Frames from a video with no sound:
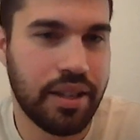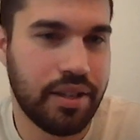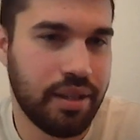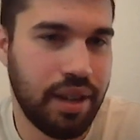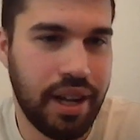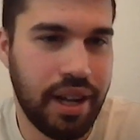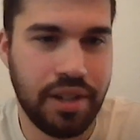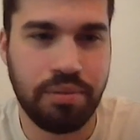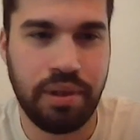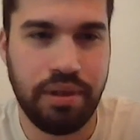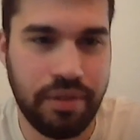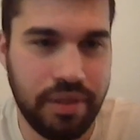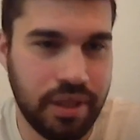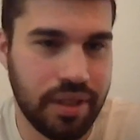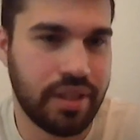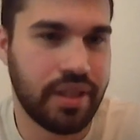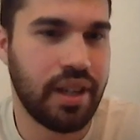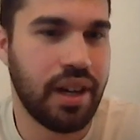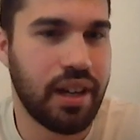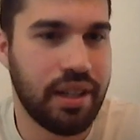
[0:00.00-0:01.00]
As, as we've
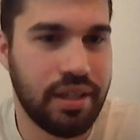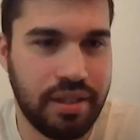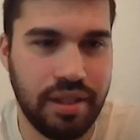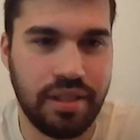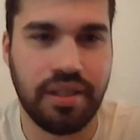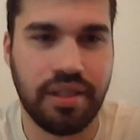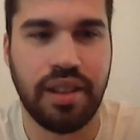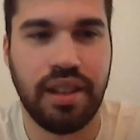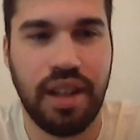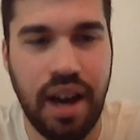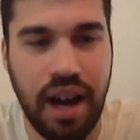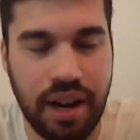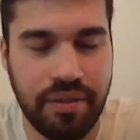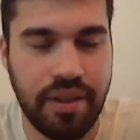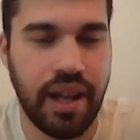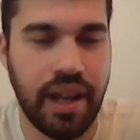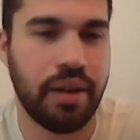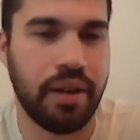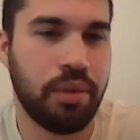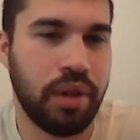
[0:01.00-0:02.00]
discussed, there's a lot
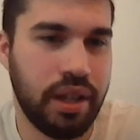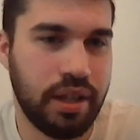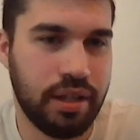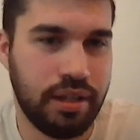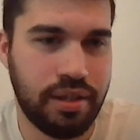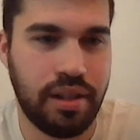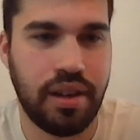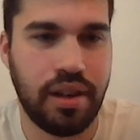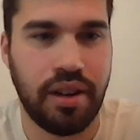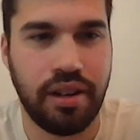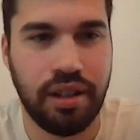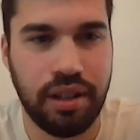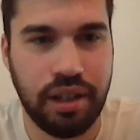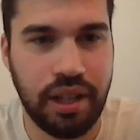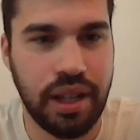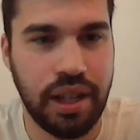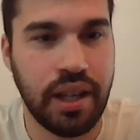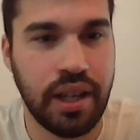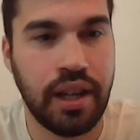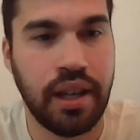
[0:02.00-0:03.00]
of headwinds
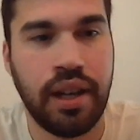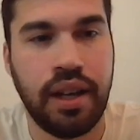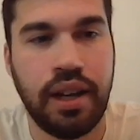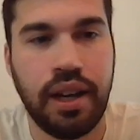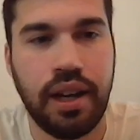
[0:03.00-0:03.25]
currently